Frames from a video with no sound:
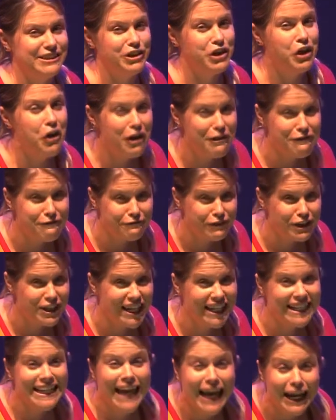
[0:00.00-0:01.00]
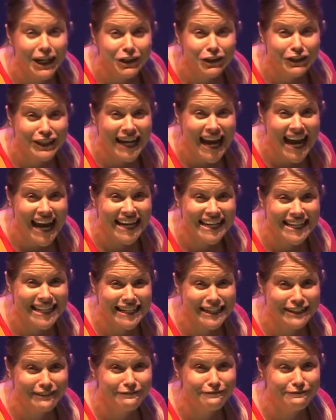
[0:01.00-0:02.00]
go for it. Get
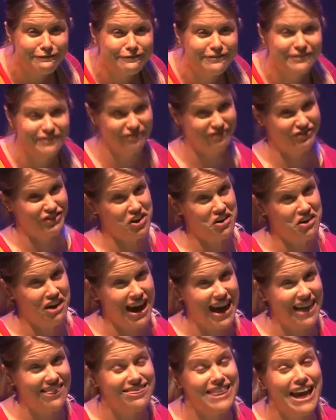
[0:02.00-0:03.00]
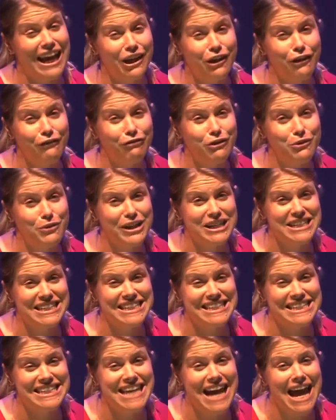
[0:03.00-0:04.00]
creative. All right. Thank you for
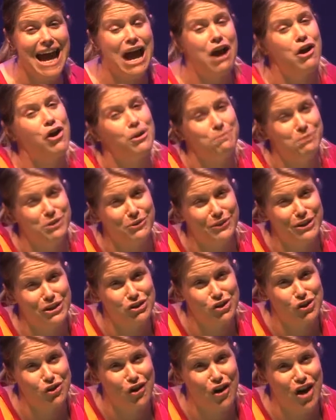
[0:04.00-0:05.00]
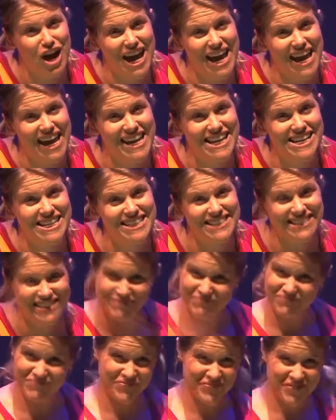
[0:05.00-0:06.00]
watching today. I hope you enjoyed.
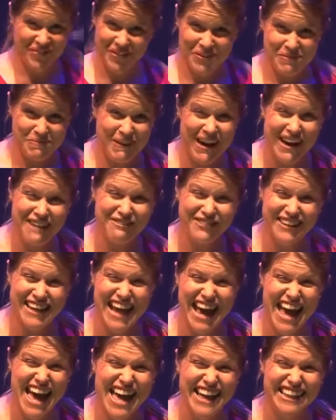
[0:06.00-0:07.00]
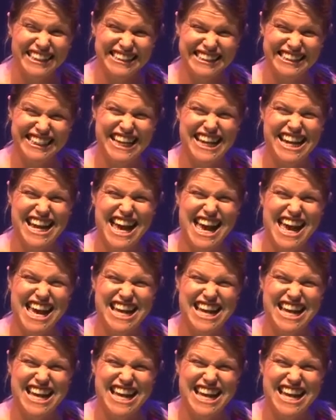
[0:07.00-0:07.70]
Bye for now. See ya.